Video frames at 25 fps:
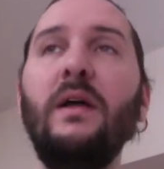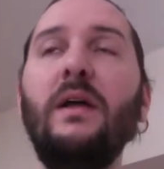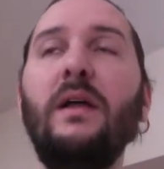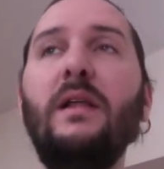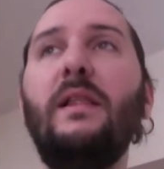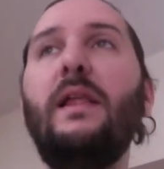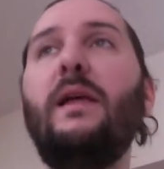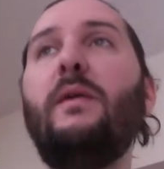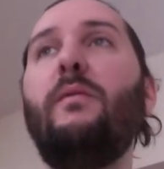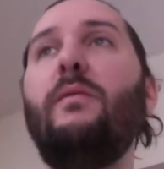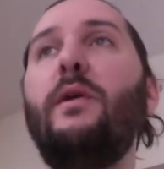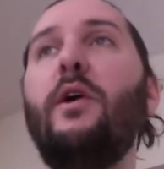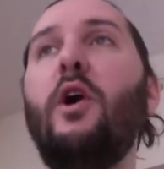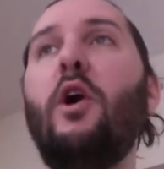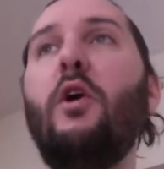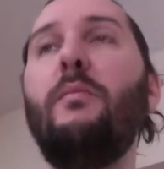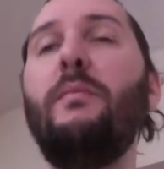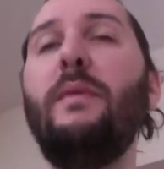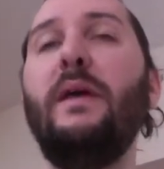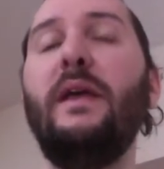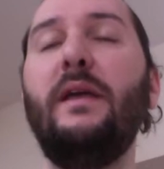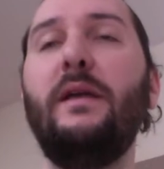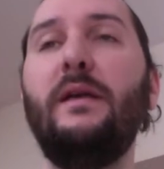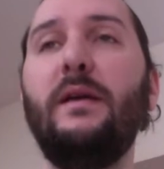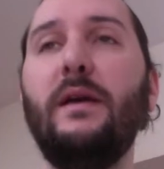Like we all
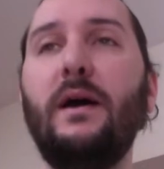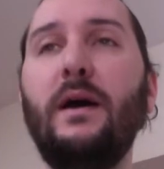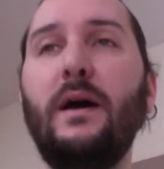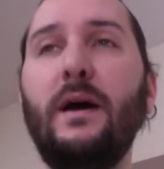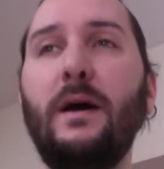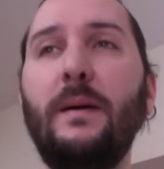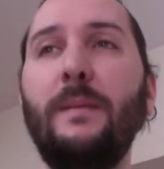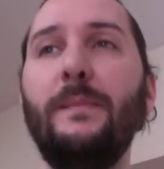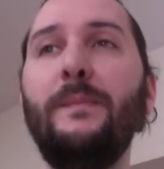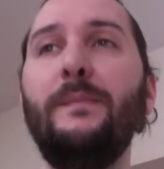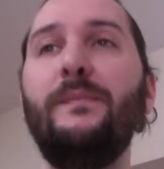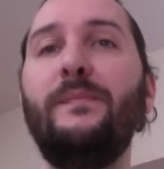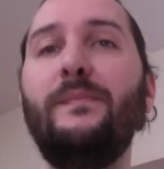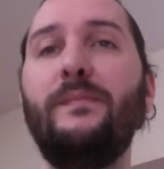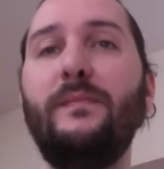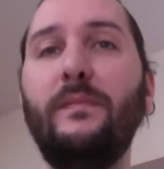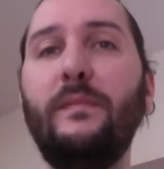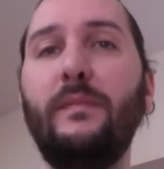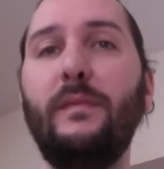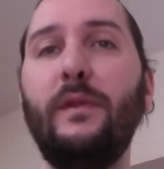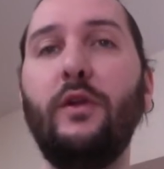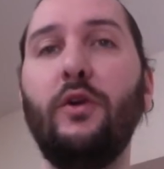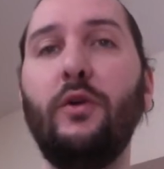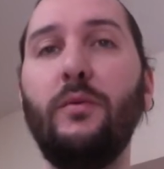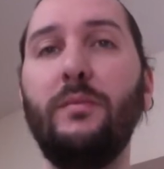make
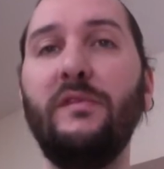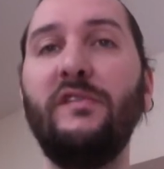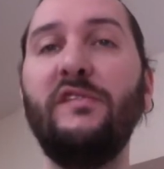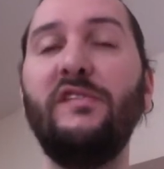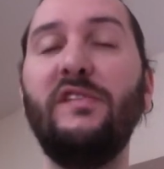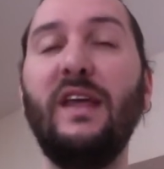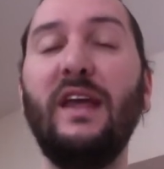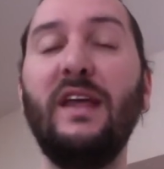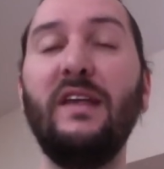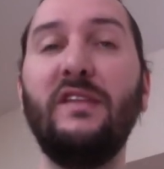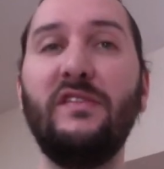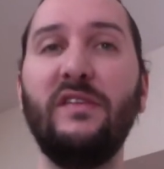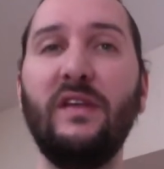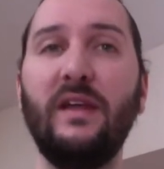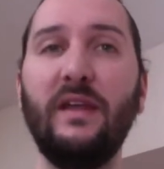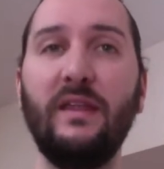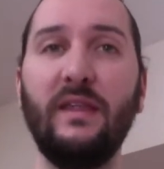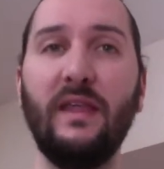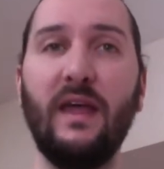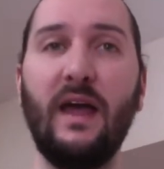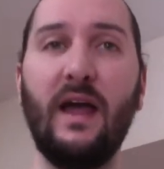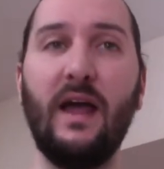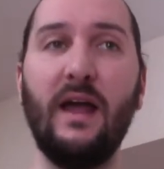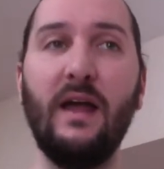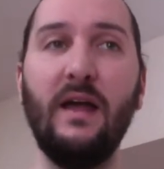mistakes like
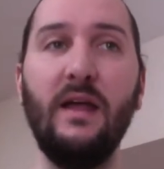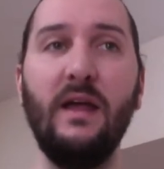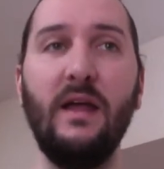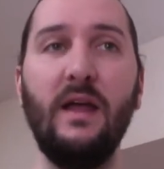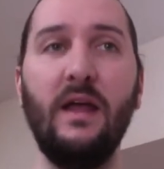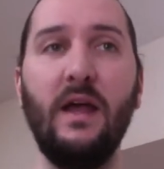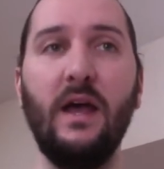that.